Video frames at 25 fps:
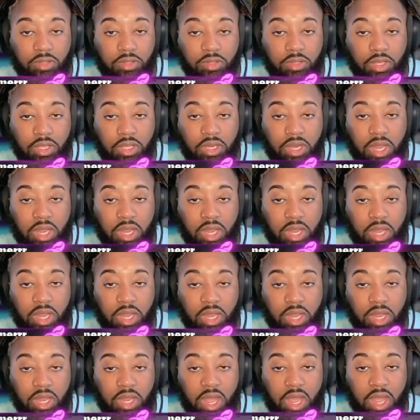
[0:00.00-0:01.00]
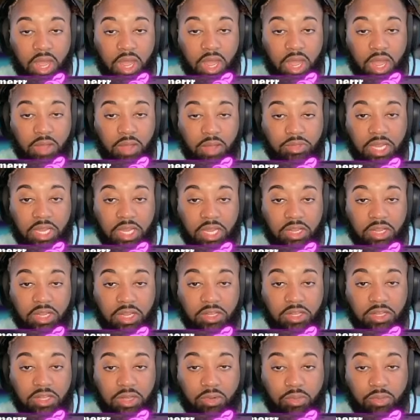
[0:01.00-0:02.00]
and I'm just going to stick it in so
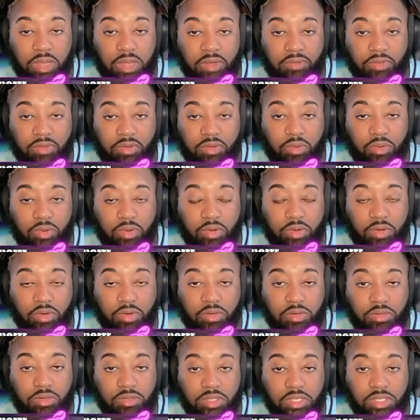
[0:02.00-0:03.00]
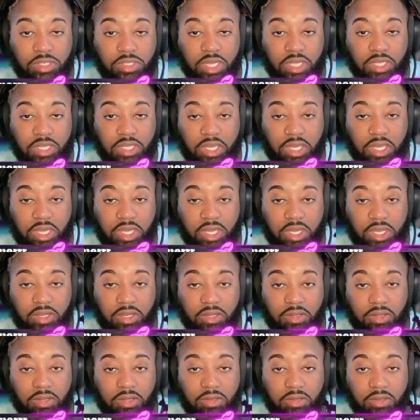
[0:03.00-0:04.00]
that way we have the corner, just like that.
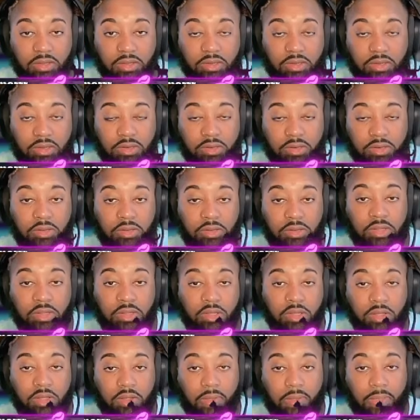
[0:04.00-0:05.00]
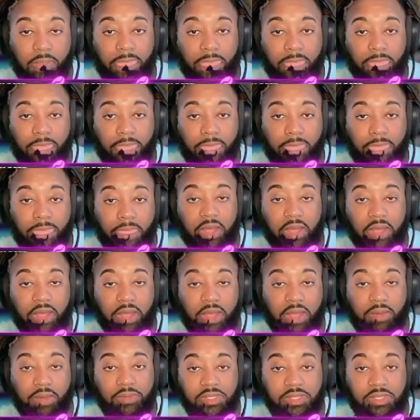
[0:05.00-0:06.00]
And I'm going to grab
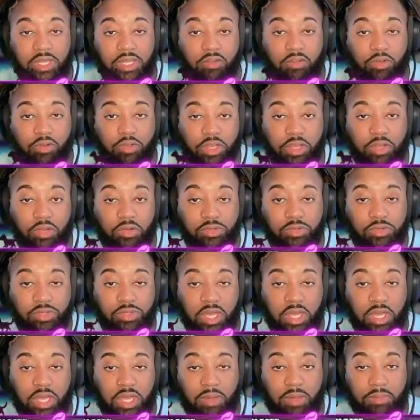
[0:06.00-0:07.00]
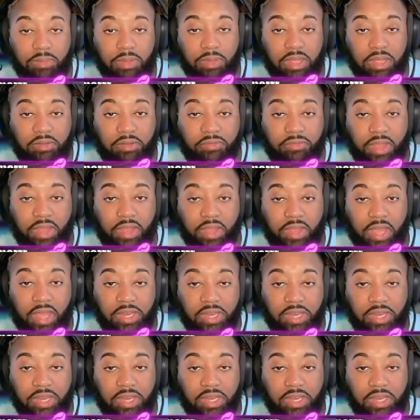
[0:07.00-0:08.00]
this arrow that goes up and flatten it
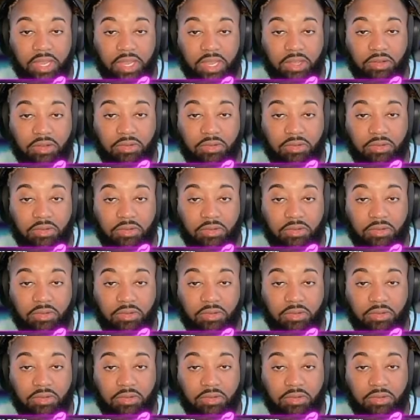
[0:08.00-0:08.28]
down.